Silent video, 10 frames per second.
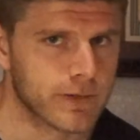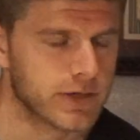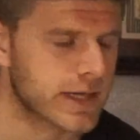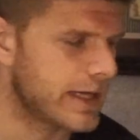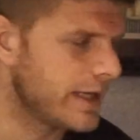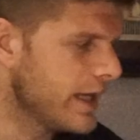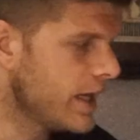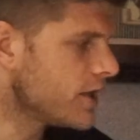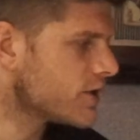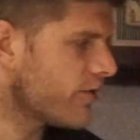Okay,
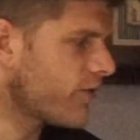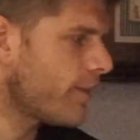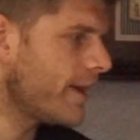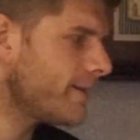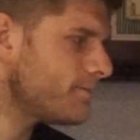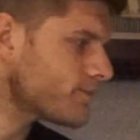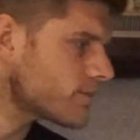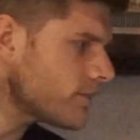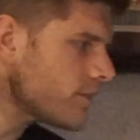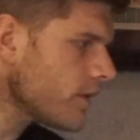so from here
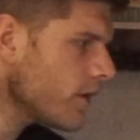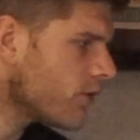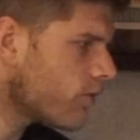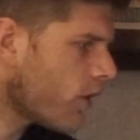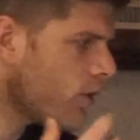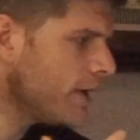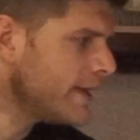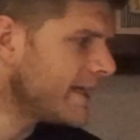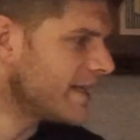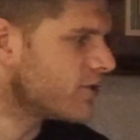the row
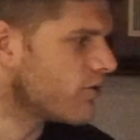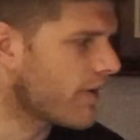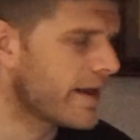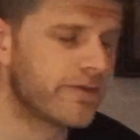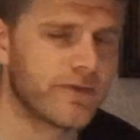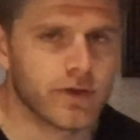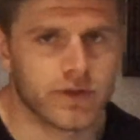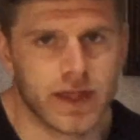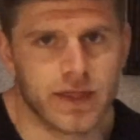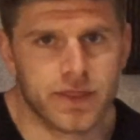is great for
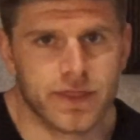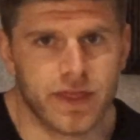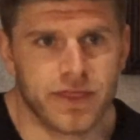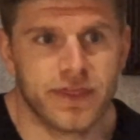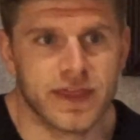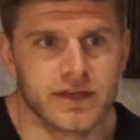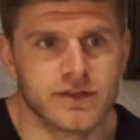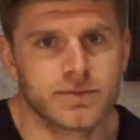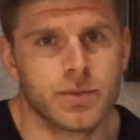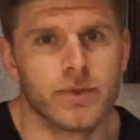that thickness,
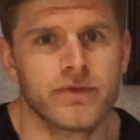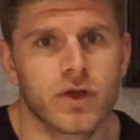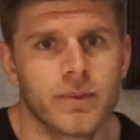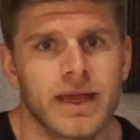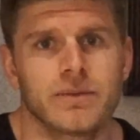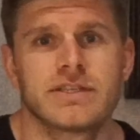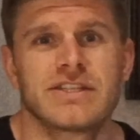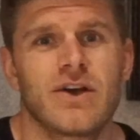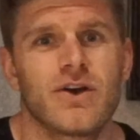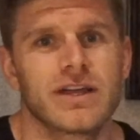but we've got to be able to
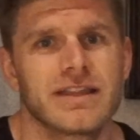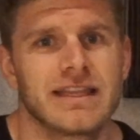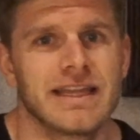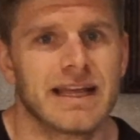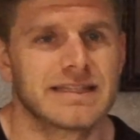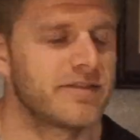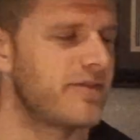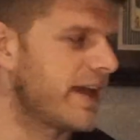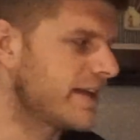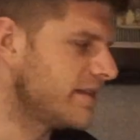target the lats
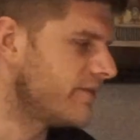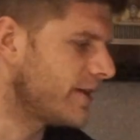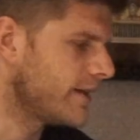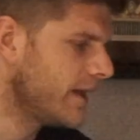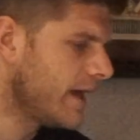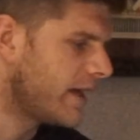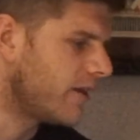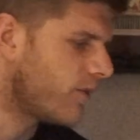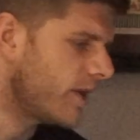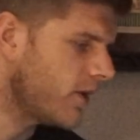effectively, and
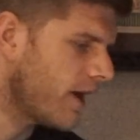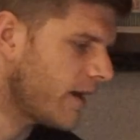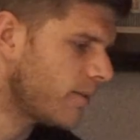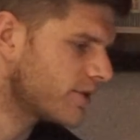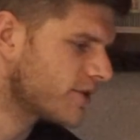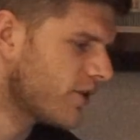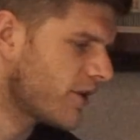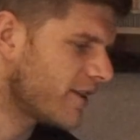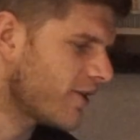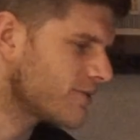if we're not able to
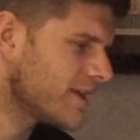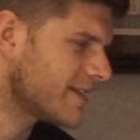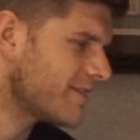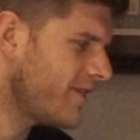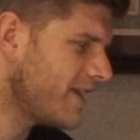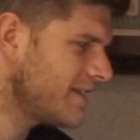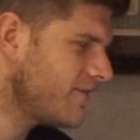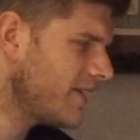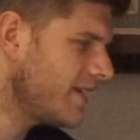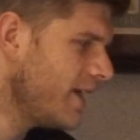target those lats
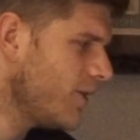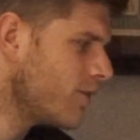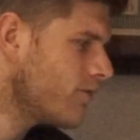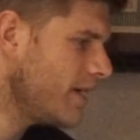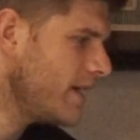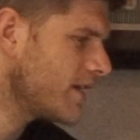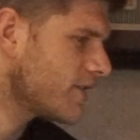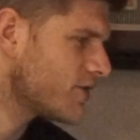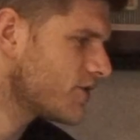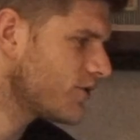effectively, we're really going to
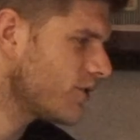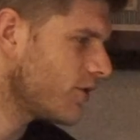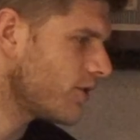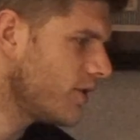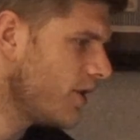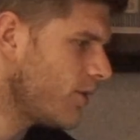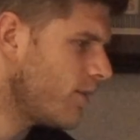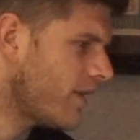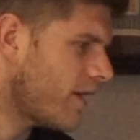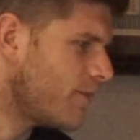struggle with
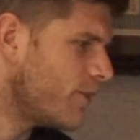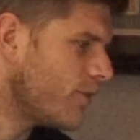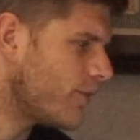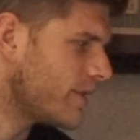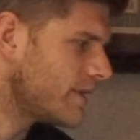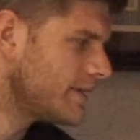our movement.